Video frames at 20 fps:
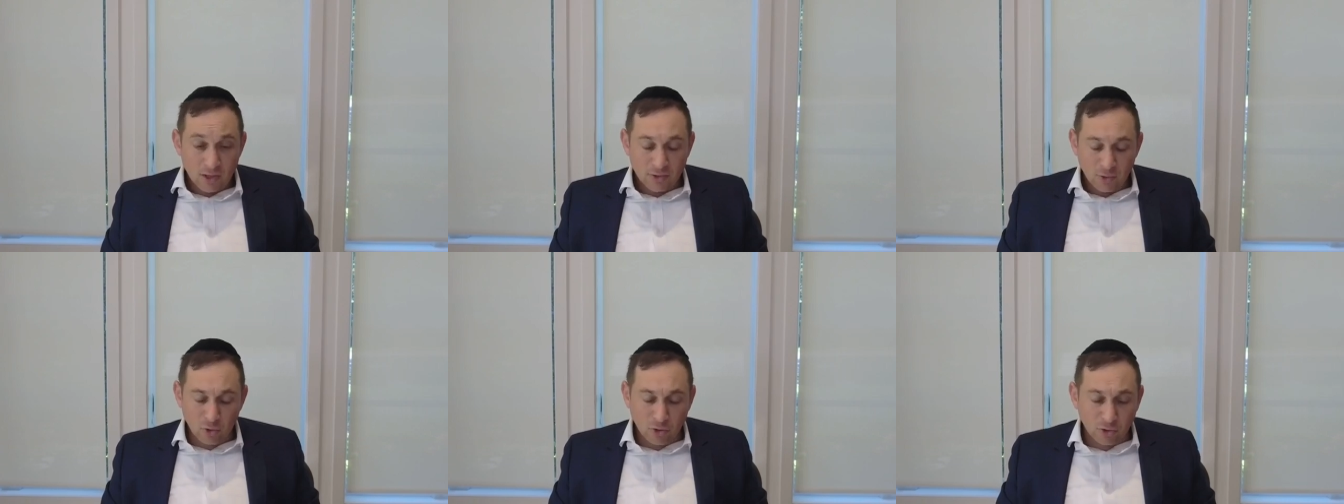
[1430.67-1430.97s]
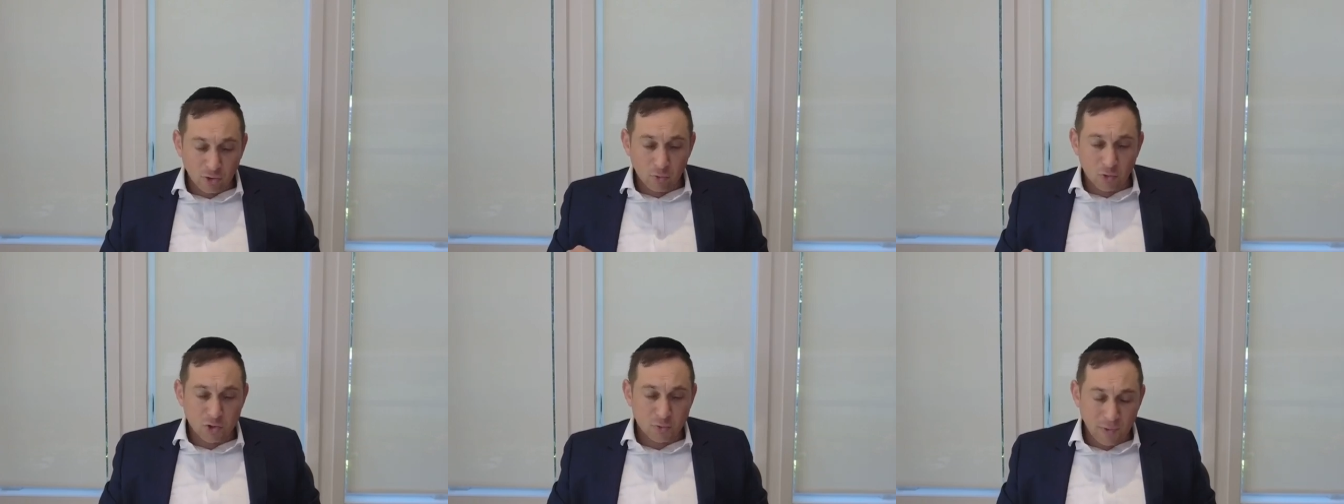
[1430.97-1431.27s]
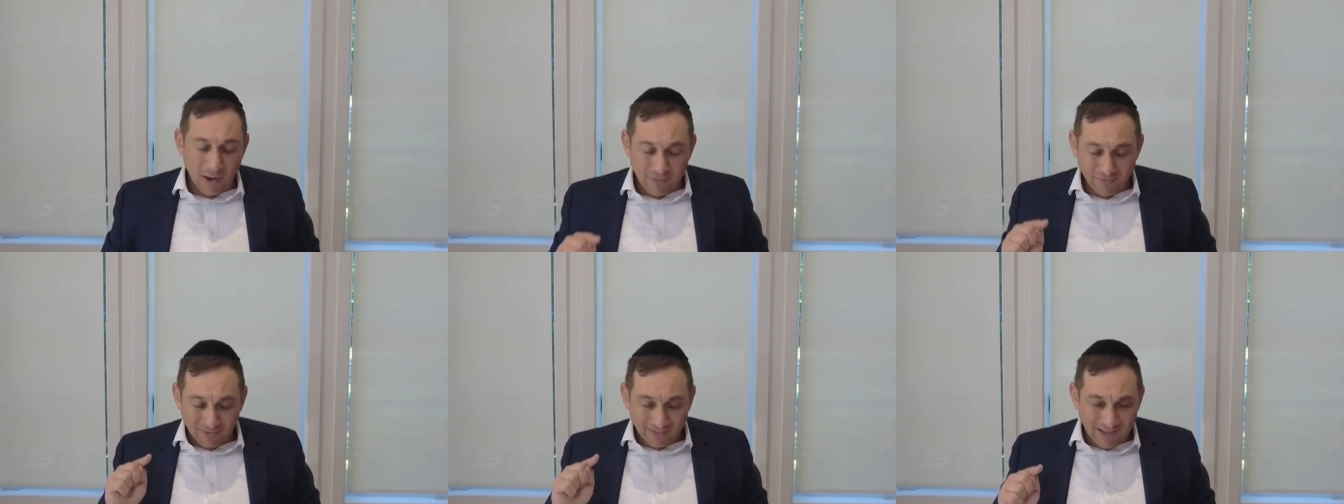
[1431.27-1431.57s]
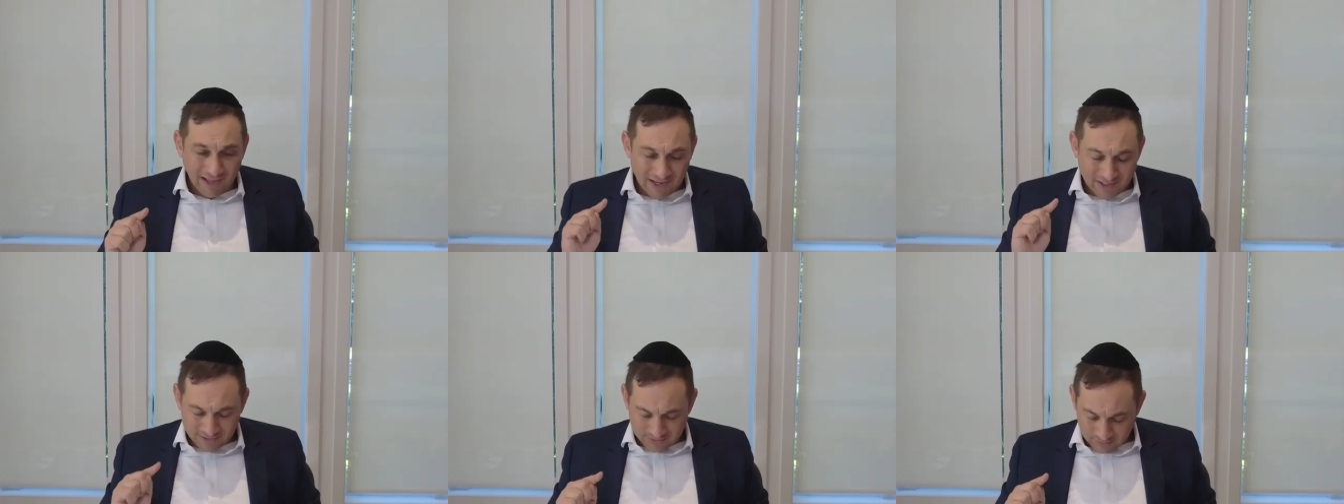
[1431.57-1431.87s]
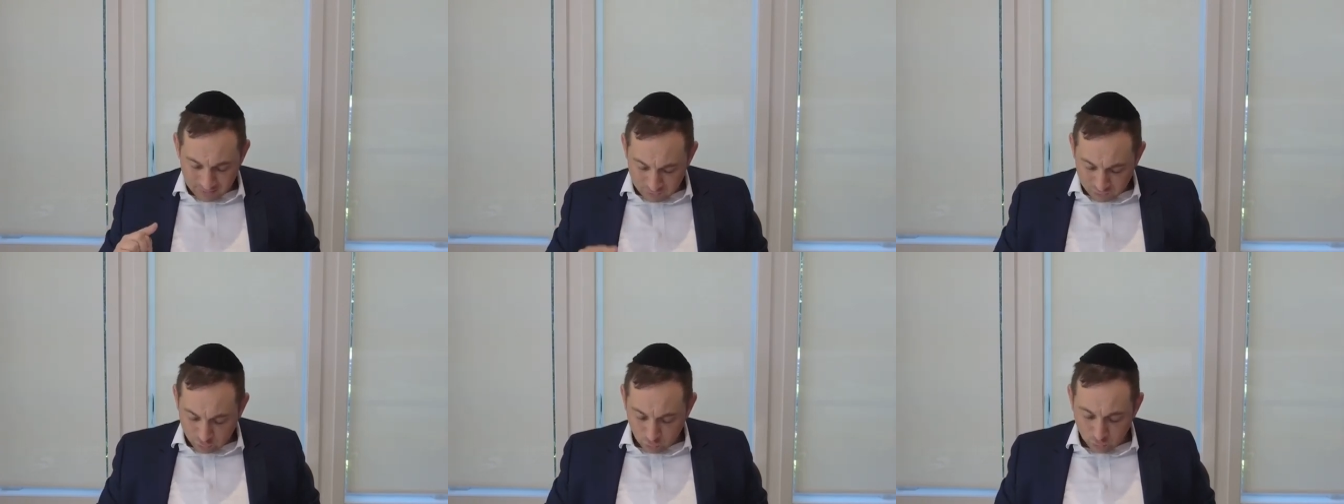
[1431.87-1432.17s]
Look at the Rashbam. the
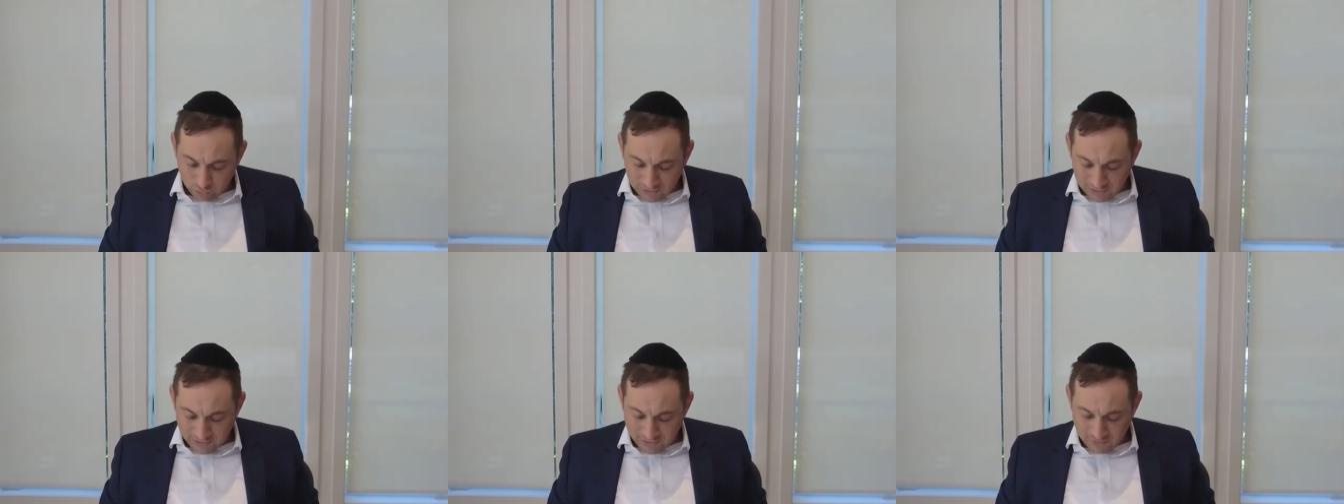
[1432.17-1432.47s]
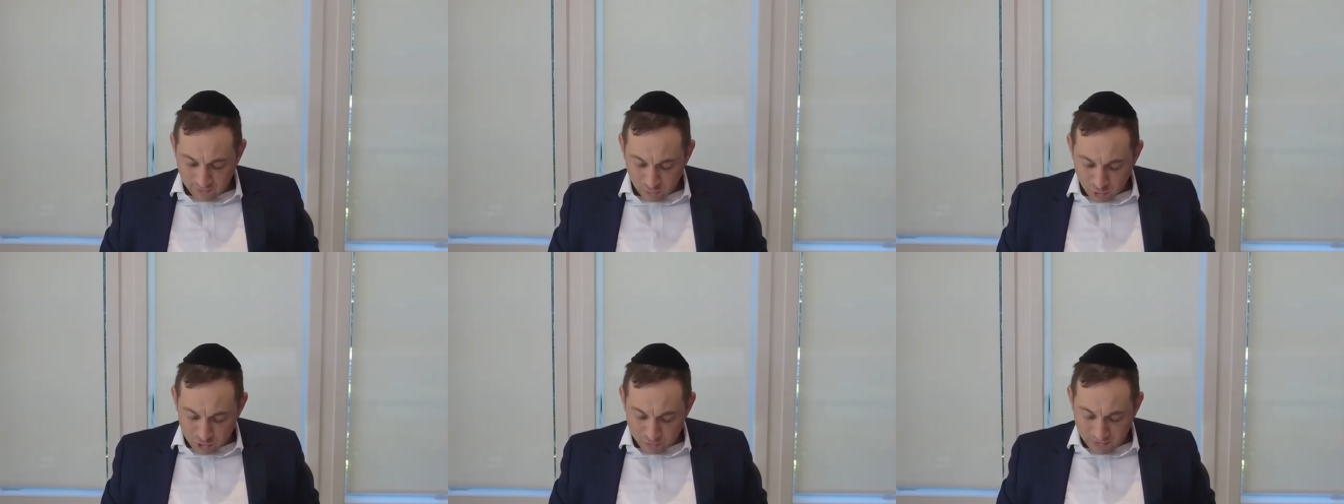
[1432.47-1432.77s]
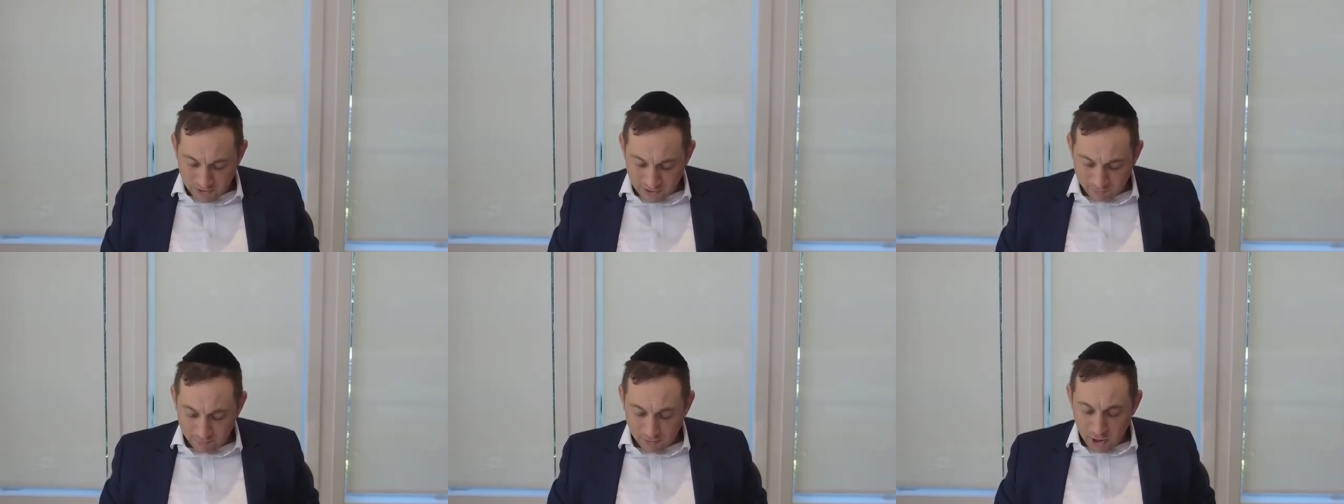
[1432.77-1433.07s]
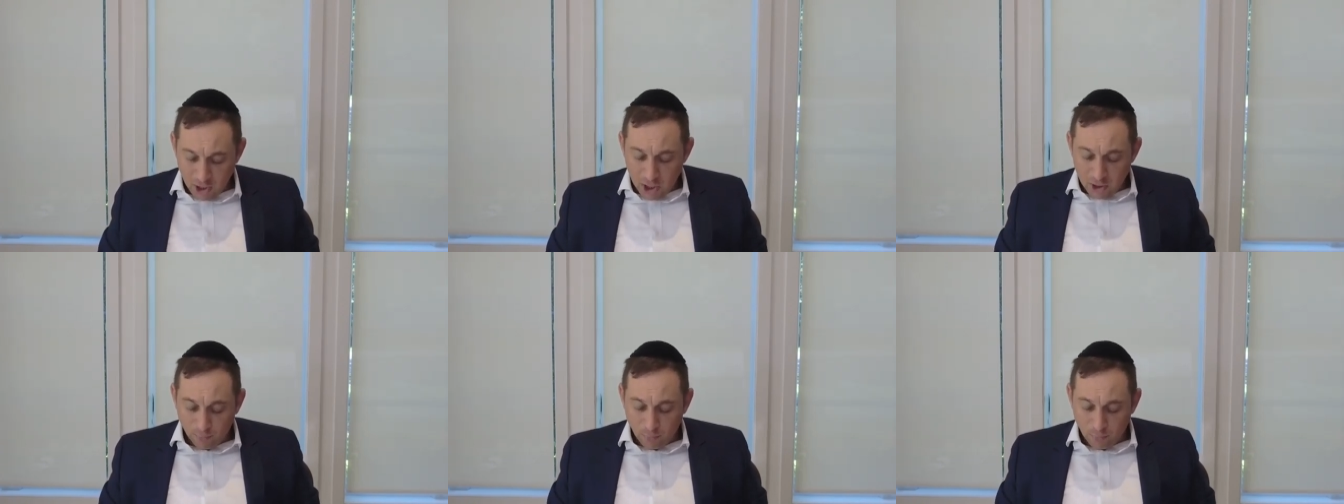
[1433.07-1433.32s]
last two lines of the Rashbam.